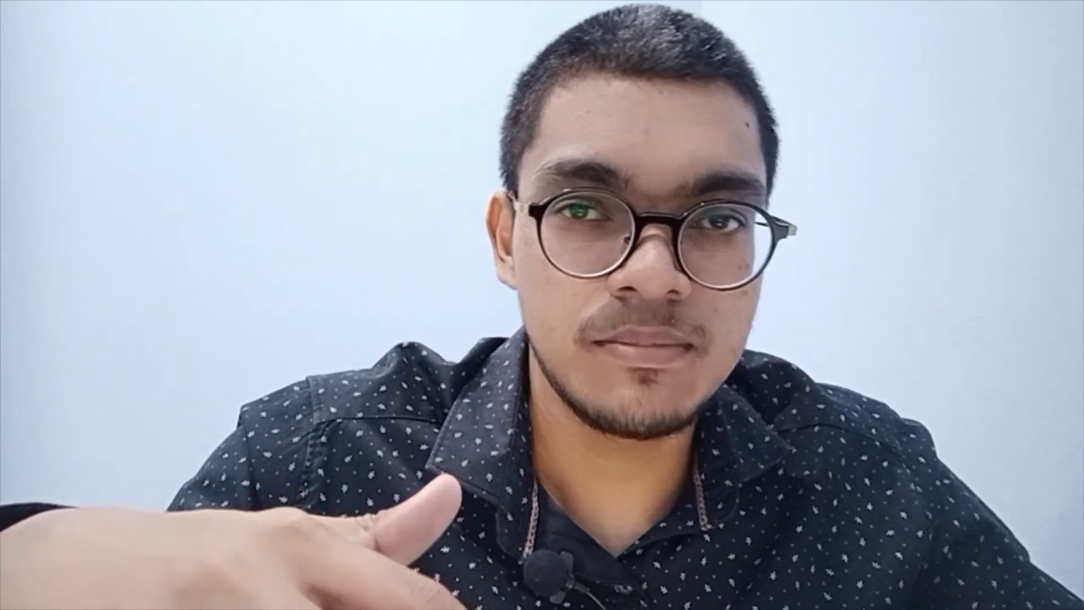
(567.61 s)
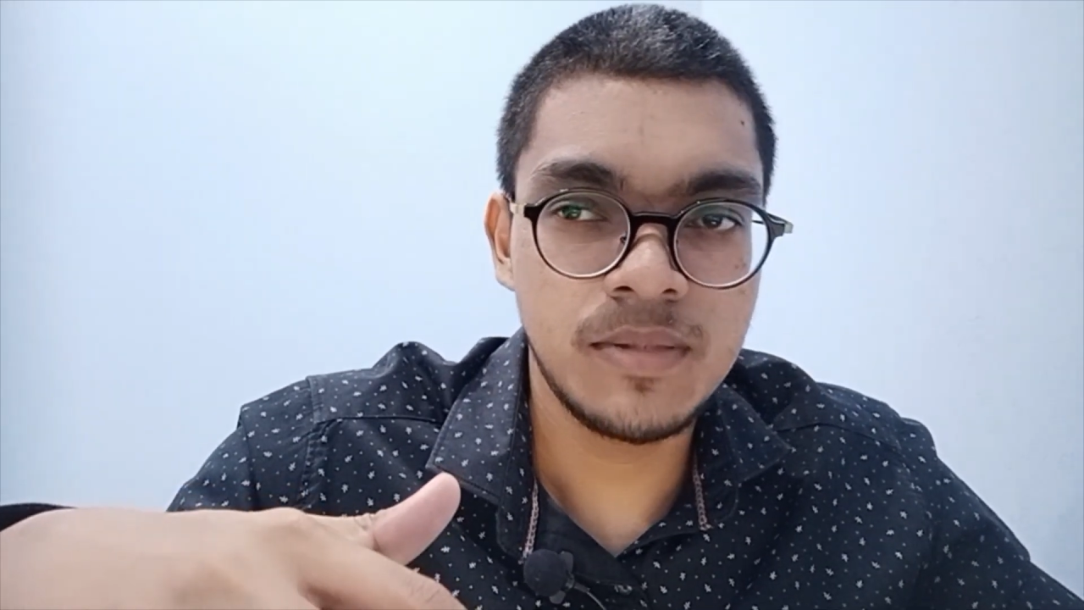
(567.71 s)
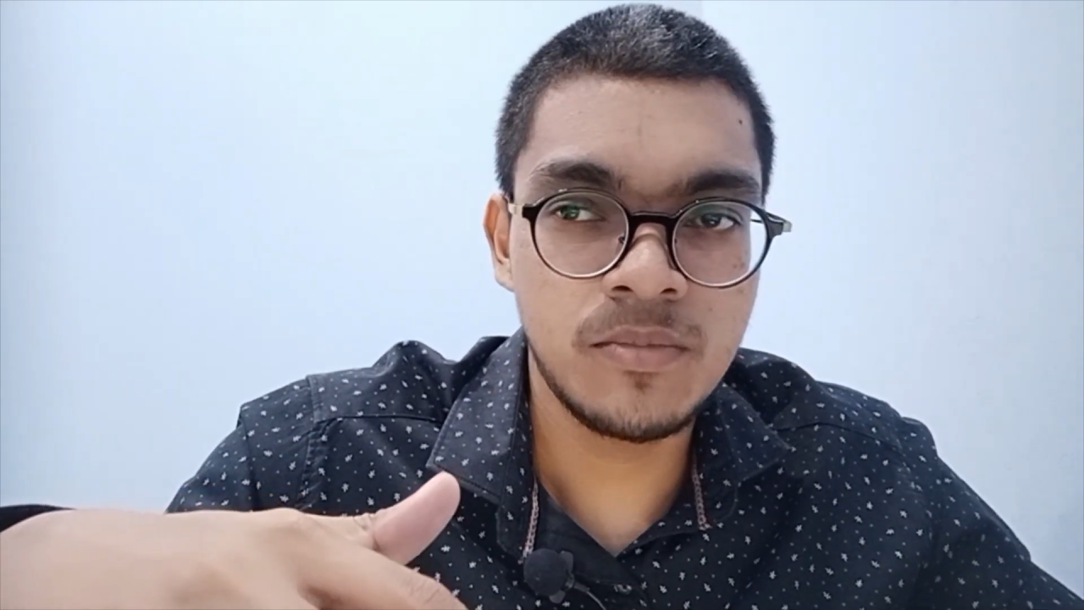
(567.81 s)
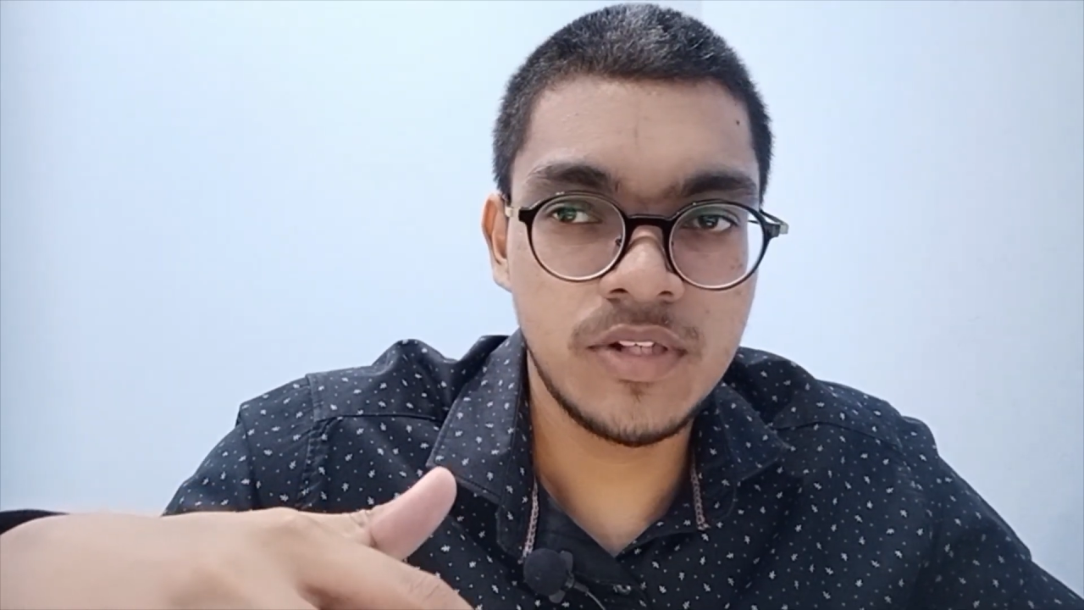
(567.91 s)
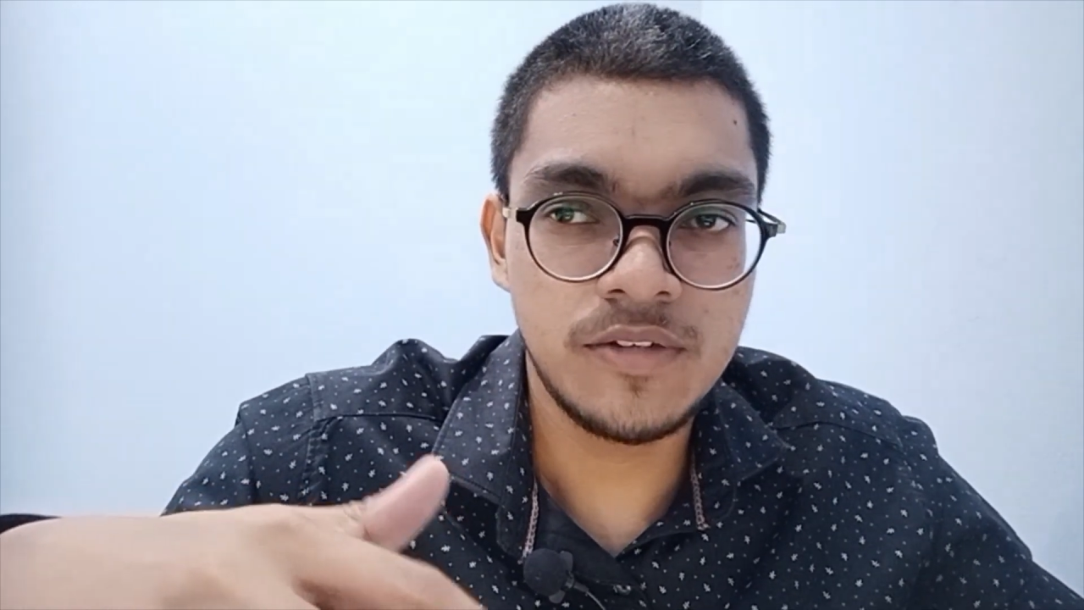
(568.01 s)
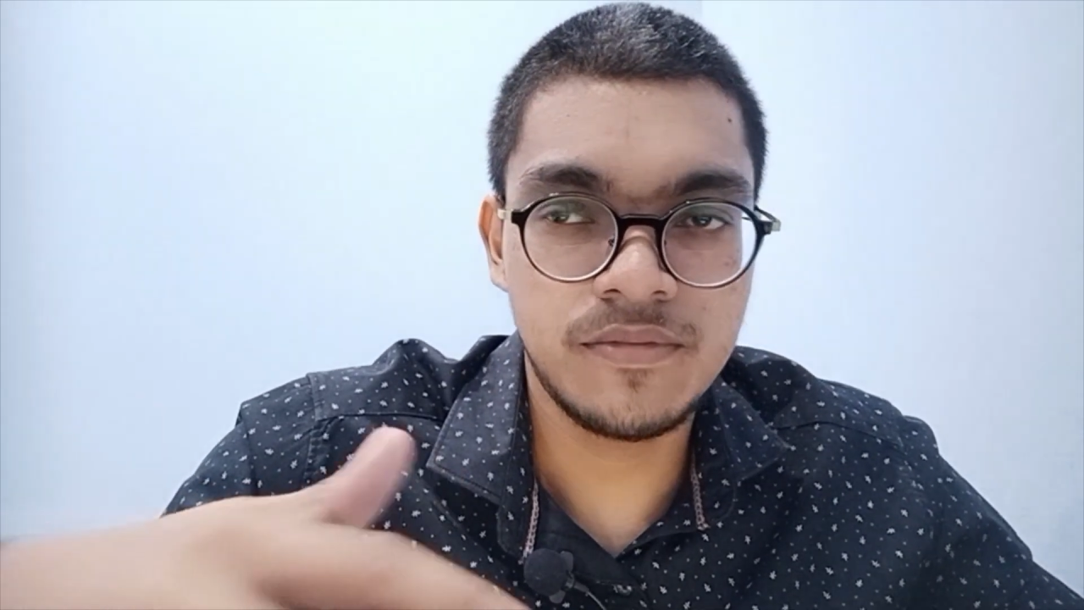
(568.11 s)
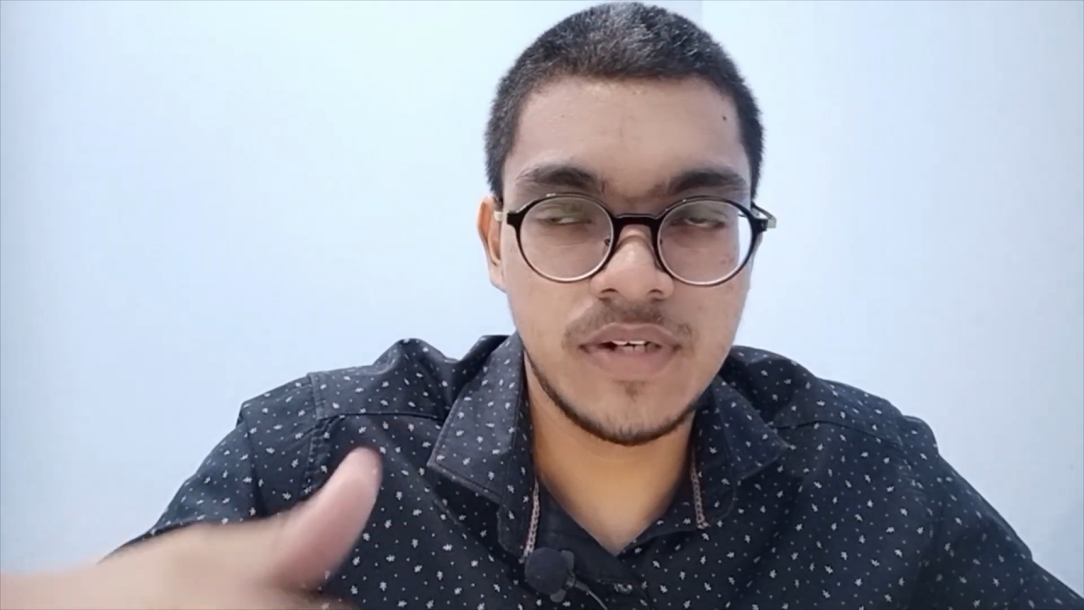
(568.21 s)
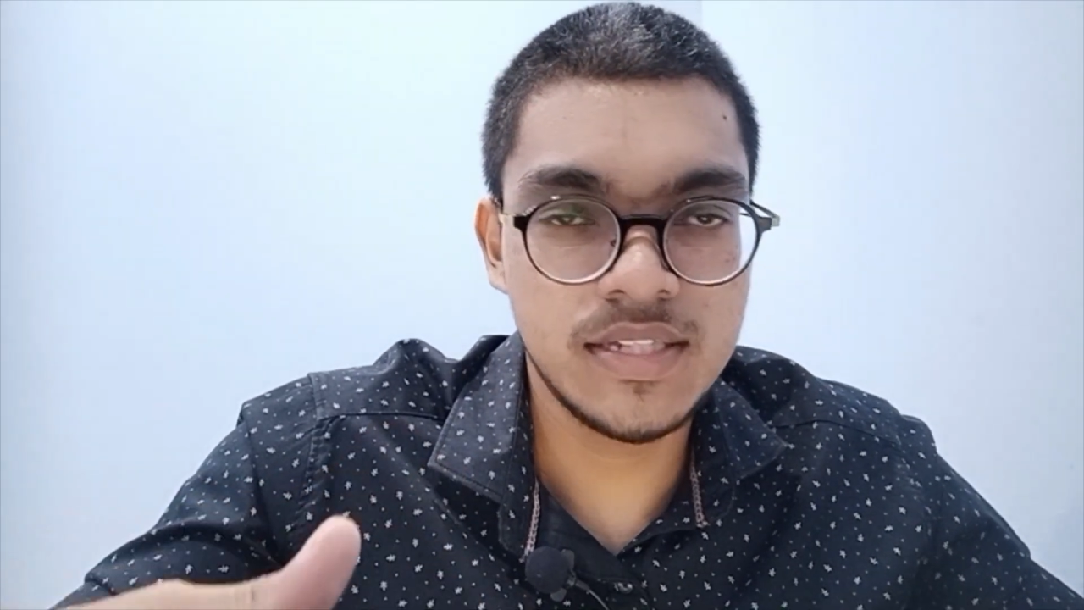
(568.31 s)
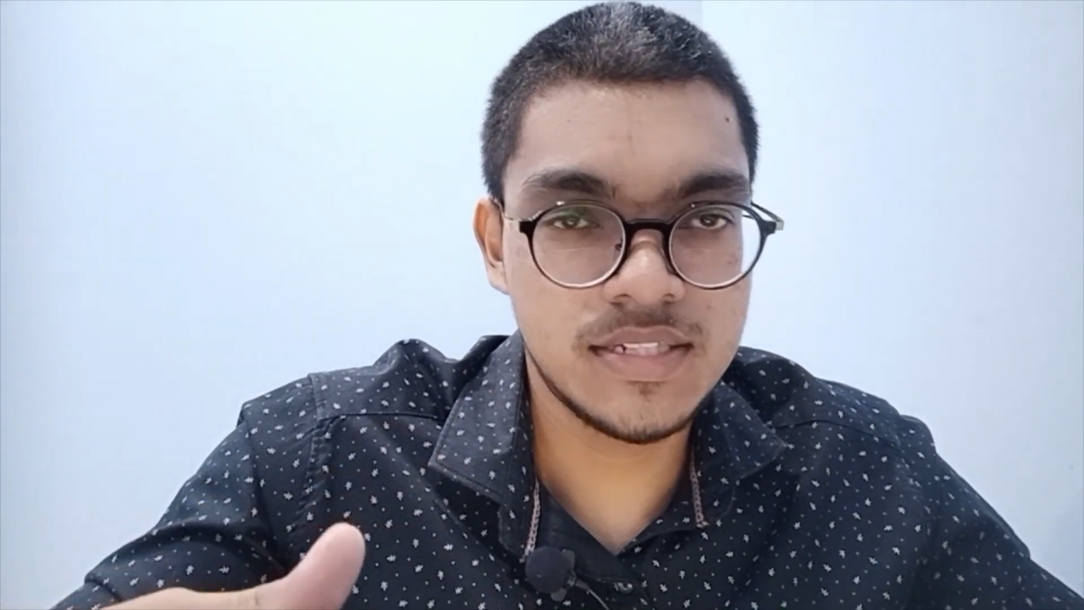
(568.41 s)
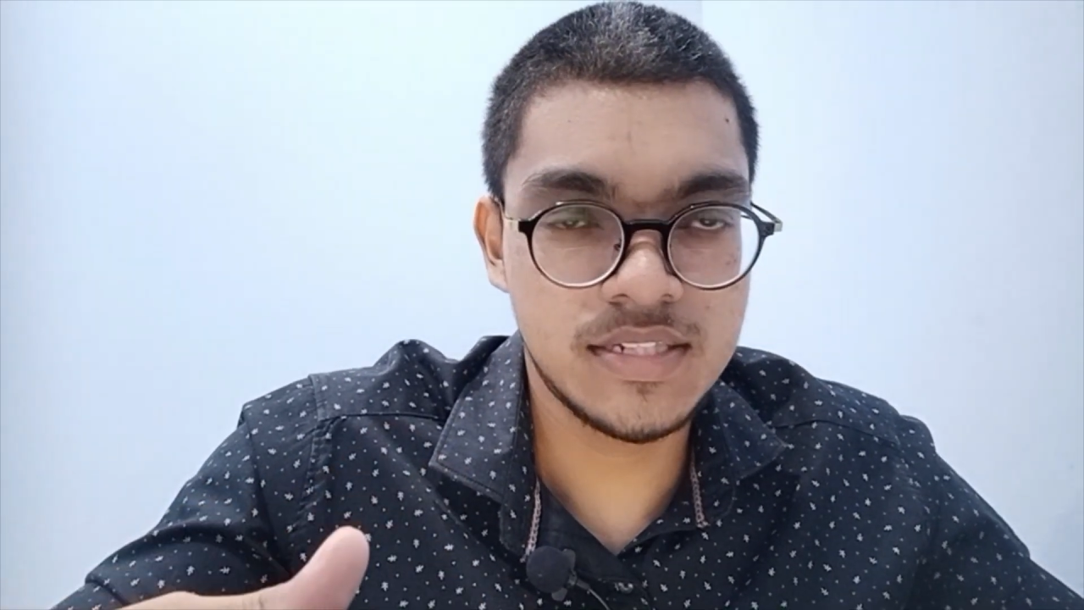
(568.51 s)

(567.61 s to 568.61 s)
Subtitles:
be modified